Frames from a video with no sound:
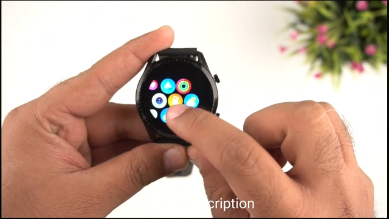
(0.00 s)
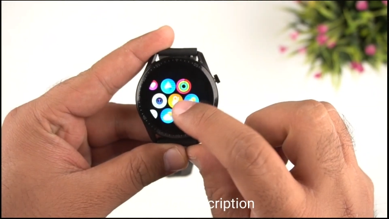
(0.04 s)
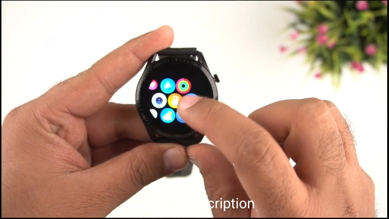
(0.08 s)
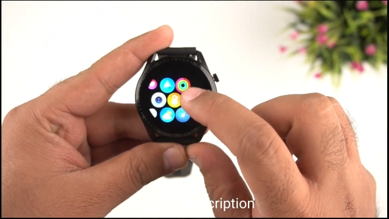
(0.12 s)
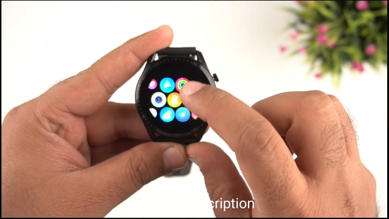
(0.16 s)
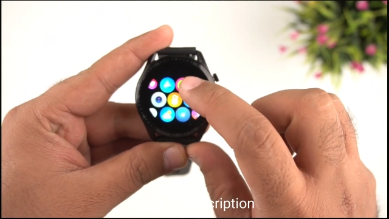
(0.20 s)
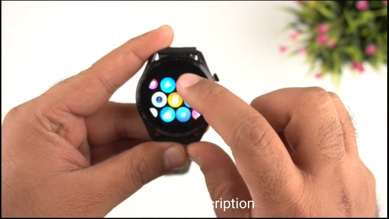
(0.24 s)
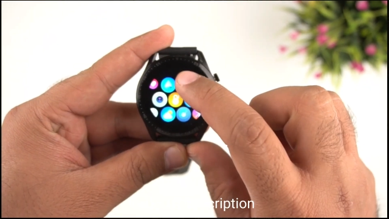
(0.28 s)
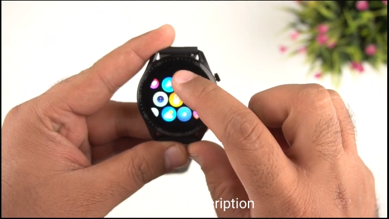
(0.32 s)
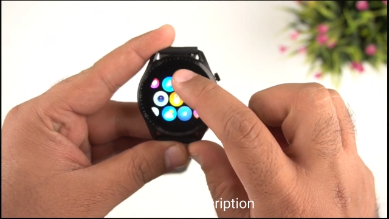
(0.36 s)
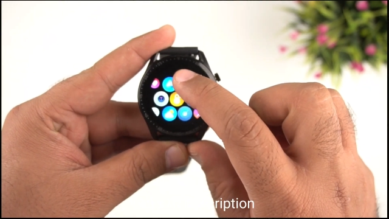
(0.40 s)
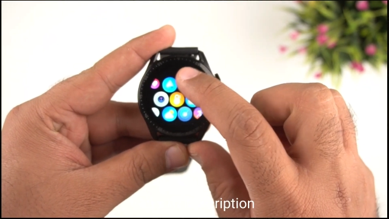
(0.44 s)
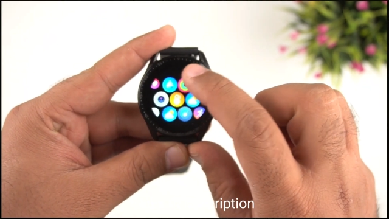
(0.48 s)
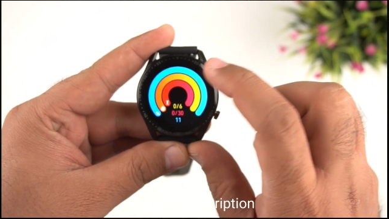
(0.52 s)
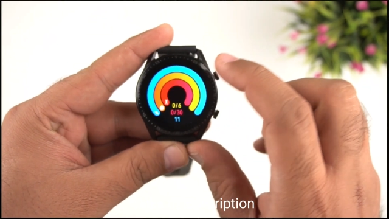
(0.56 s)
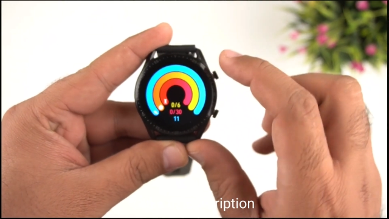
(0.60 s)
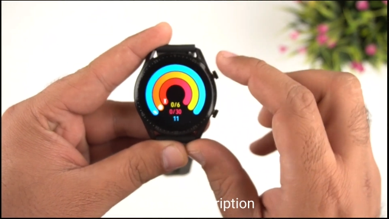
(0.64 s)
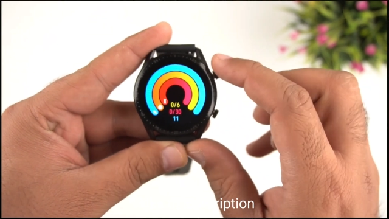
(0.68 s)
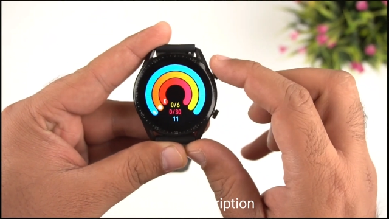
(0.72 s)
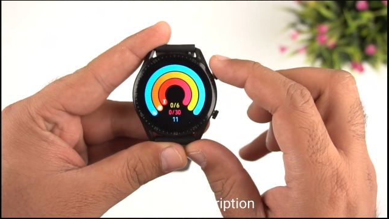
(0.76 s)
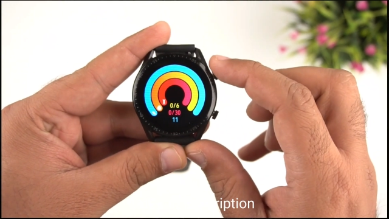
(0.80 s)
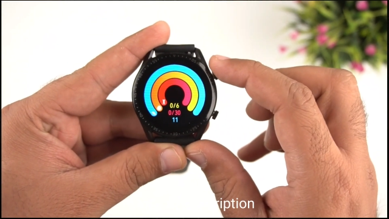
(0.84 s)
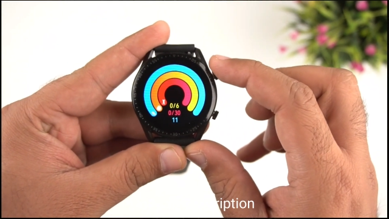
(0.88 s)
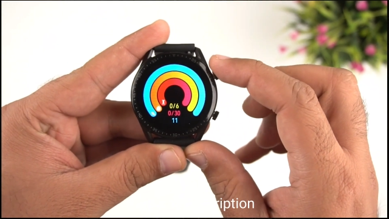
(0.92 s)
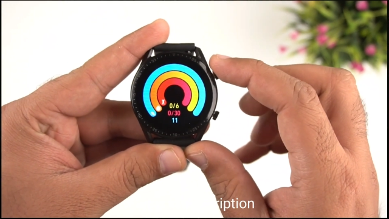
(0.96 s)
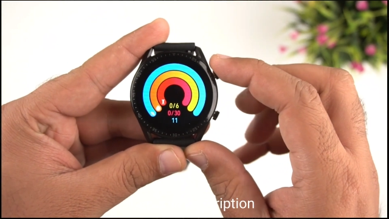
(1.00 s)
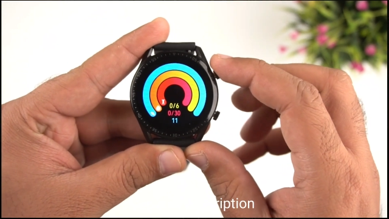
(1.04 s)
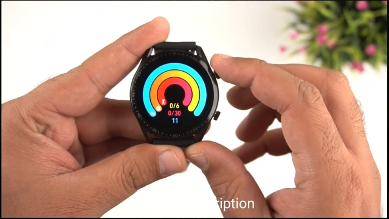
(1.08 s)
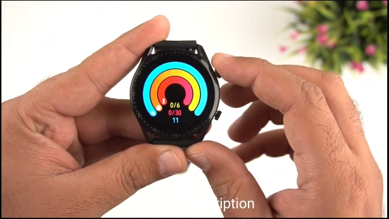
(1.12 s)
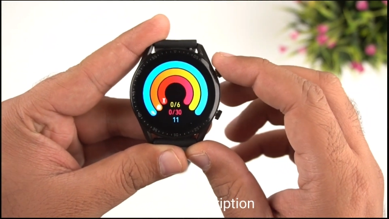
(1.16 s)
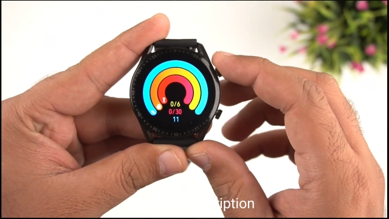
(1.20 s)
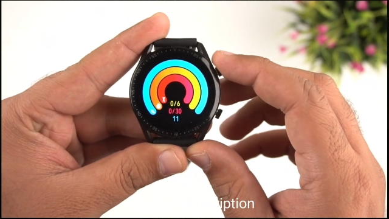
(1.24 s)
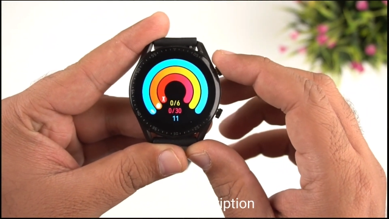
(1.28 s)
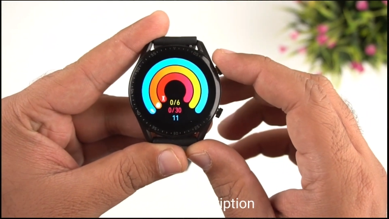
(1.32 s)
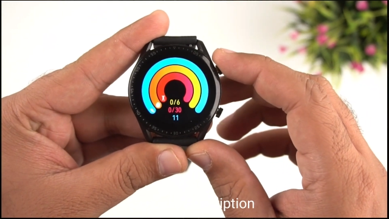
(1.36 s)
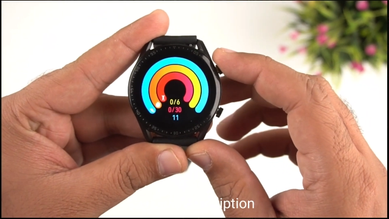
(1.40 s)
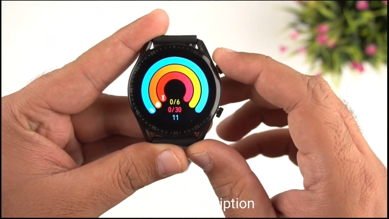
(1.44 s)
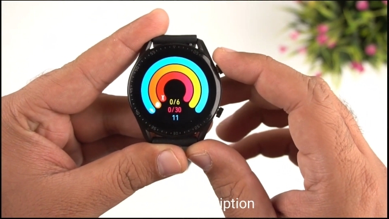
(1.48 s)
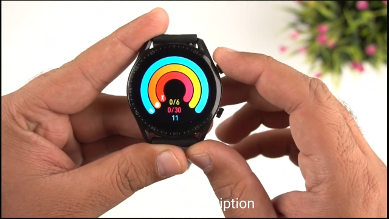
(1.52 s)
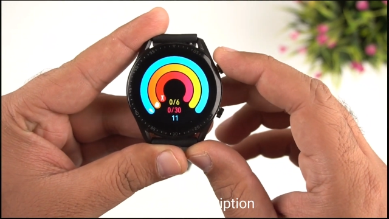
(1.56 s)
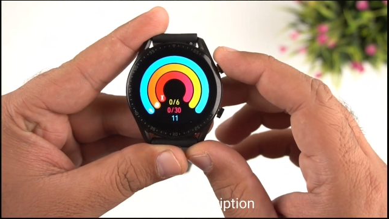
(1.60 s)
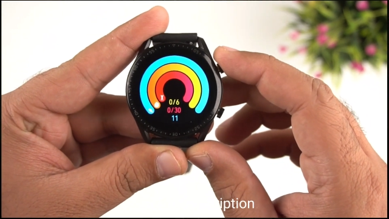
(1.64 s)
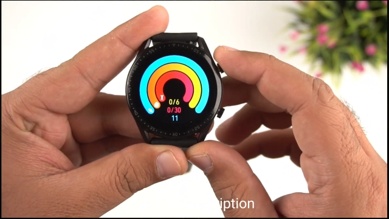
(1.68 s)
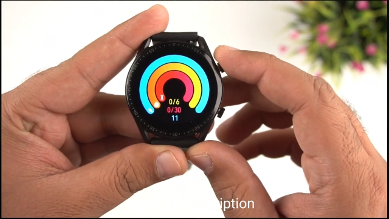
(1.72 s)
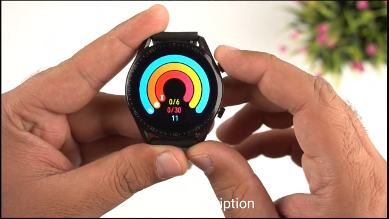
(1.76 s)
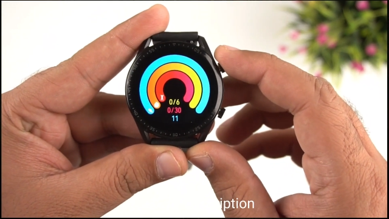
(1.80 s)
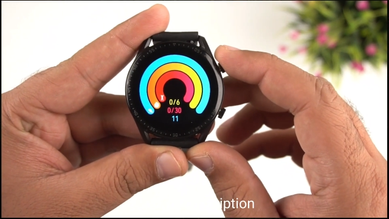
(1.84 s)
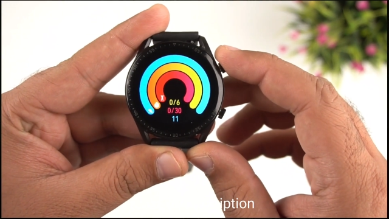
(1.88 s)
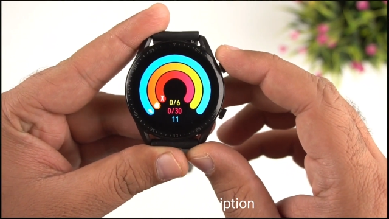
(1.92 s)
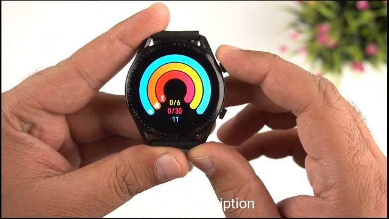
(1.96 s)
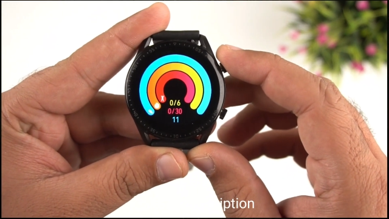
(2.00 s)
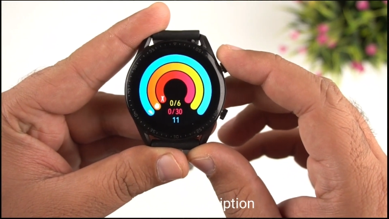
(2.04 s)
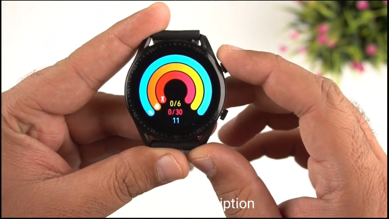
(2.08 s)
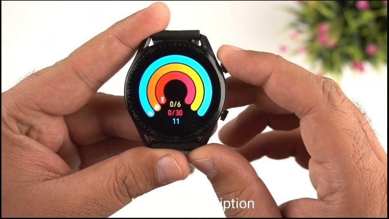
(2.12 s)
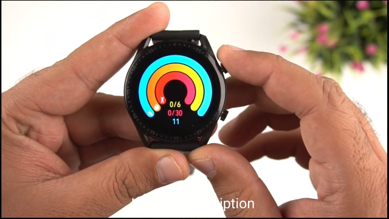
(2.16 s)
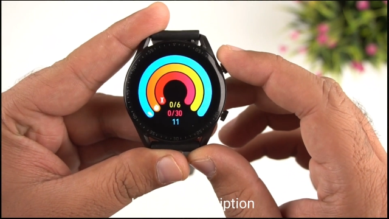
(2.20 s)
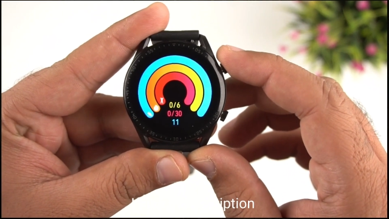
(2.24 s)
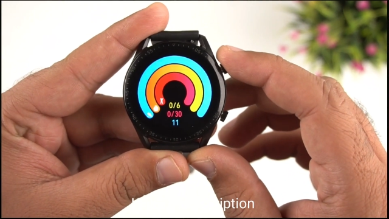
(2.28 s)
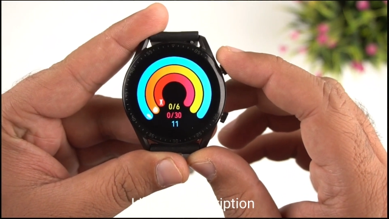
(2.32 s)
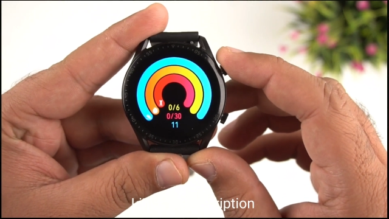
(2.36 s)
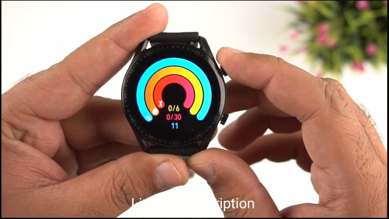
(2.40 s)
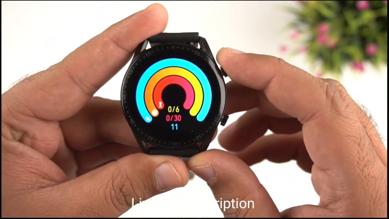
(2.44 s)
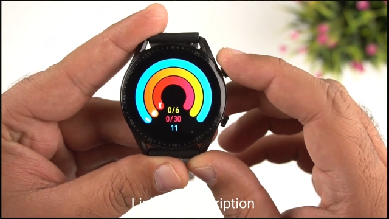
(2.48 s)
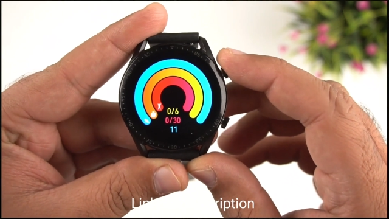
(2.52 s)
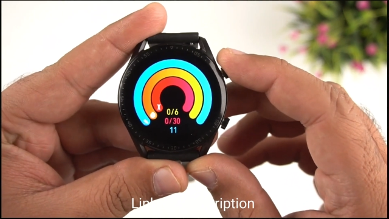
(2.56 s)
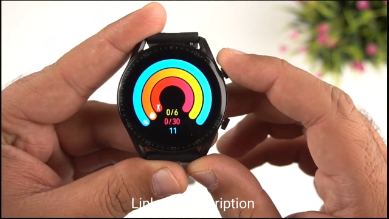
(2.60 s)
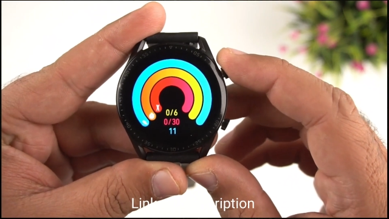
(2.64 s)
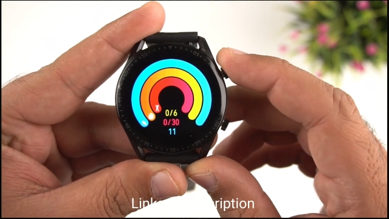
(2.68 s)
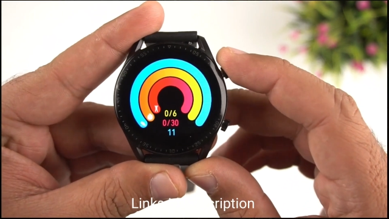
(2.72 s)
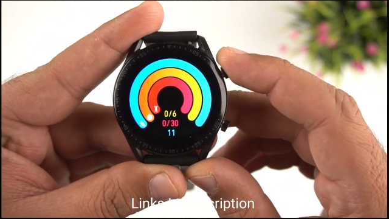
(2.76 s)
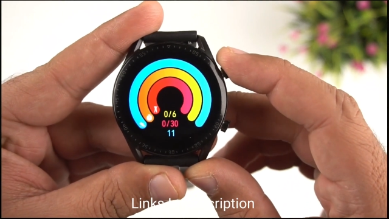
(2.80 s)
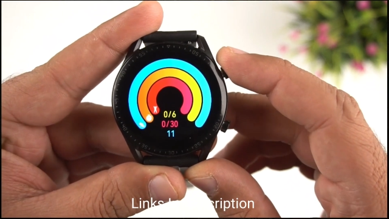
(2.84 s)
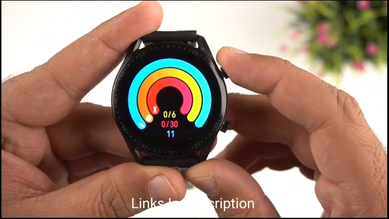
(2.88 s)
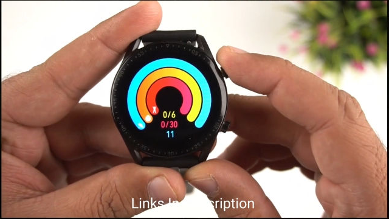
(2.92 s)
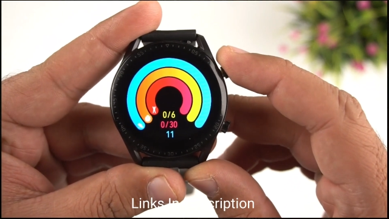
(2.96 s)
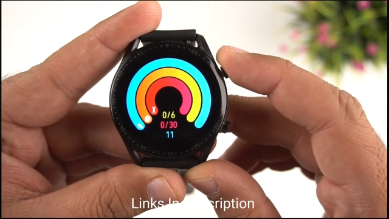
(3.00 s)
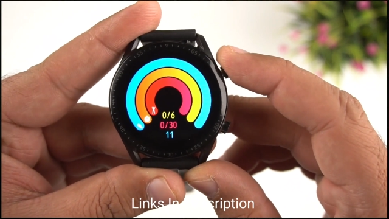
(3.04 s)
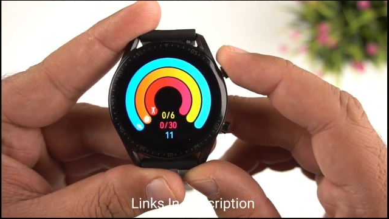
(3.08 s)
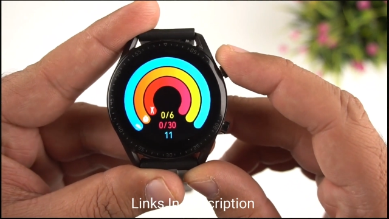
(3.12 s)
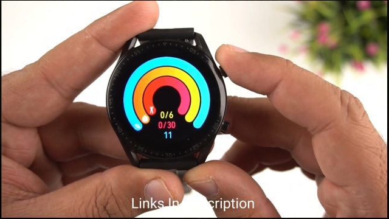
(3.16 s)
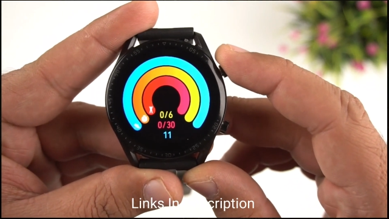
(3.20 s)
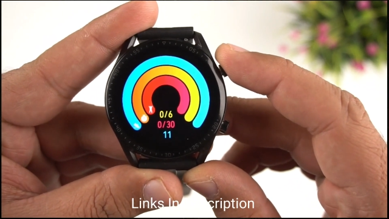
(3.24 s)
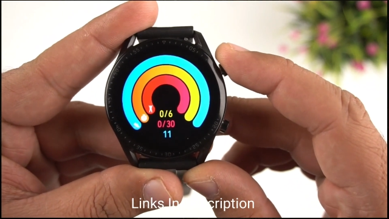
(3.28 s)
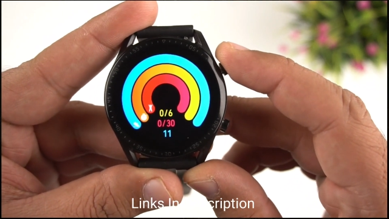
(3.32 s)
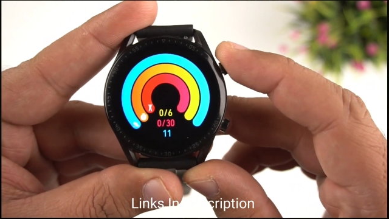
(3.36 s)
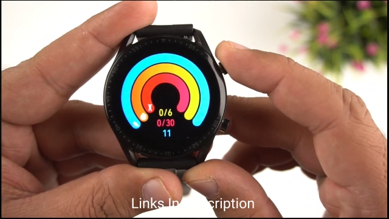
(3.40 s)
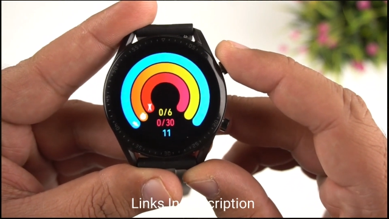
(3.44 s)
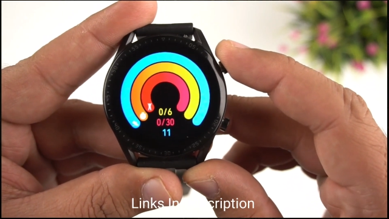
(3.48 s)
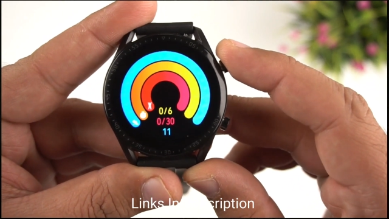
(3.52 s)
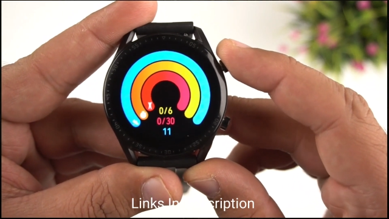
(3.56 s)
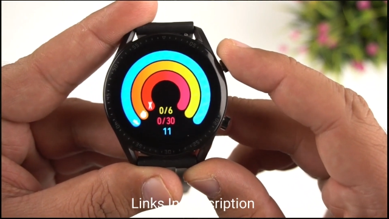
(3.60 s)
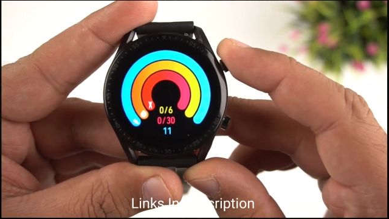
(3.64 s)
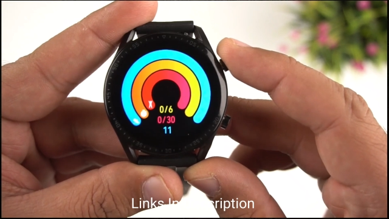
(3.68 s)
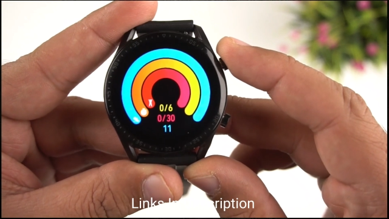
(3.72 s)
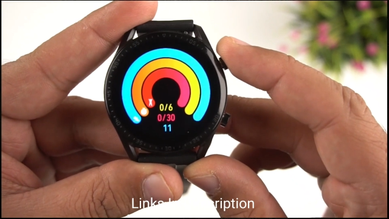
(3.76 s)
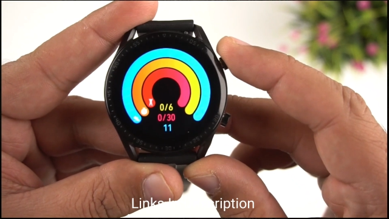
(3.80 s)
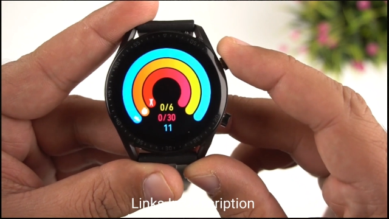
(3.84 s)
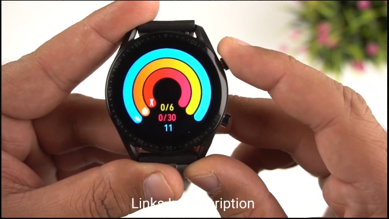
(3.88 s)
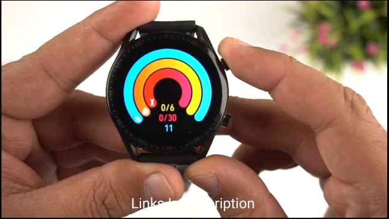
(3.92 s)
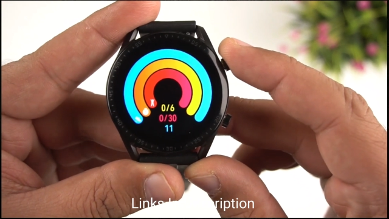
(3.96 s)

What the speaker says: [unreadable: no face in view]